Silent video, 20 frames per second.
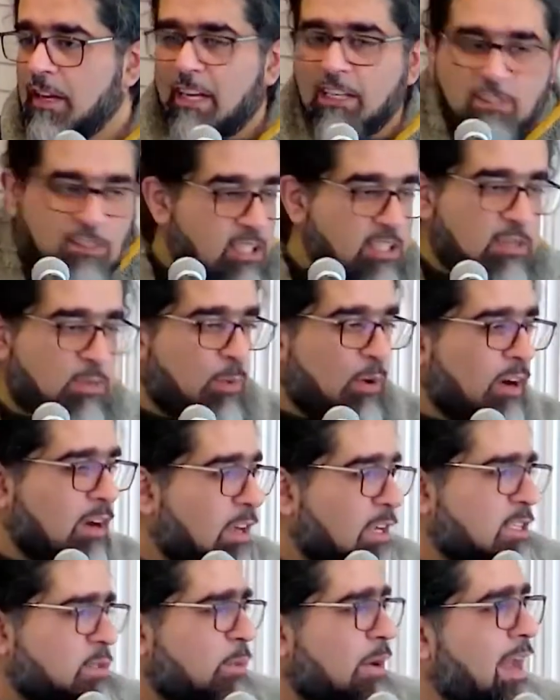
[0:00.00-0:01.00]
Because this
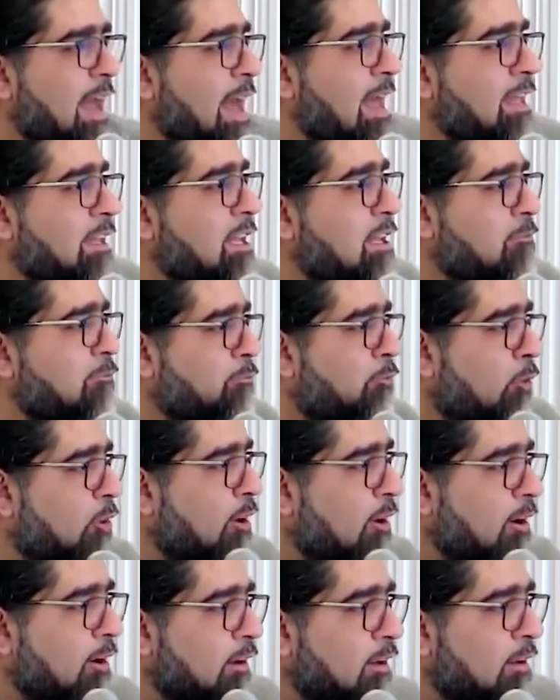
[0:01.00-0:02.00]
world is what I live
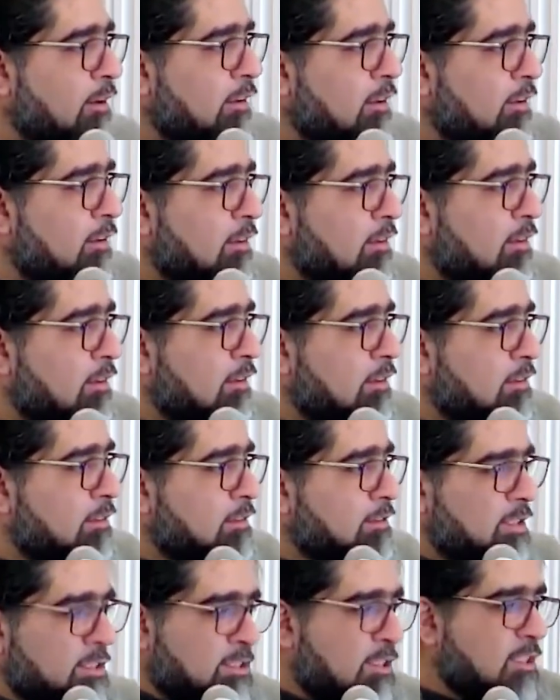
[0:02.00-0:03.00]
for.
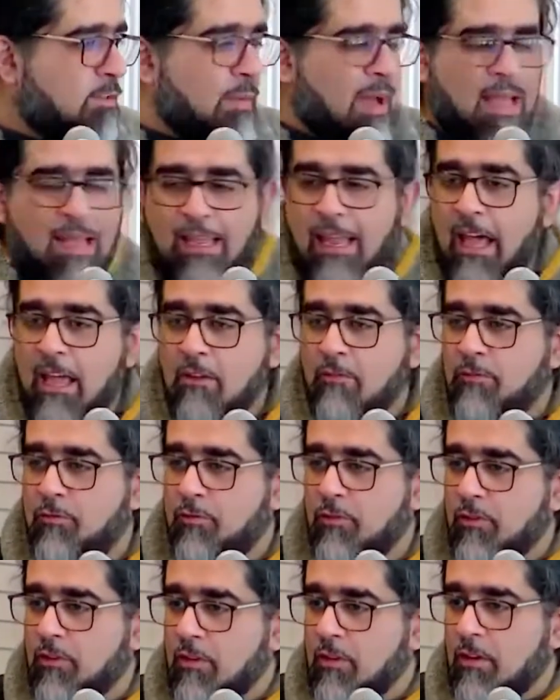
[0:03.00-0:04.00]
This is my
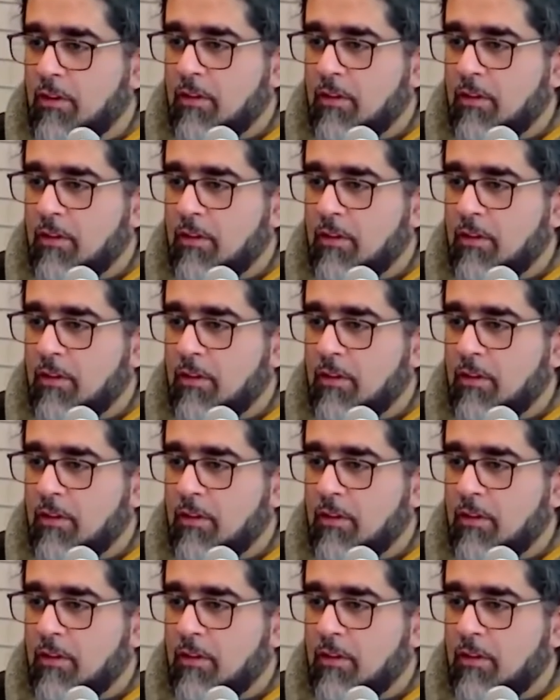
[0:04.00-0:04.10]
life.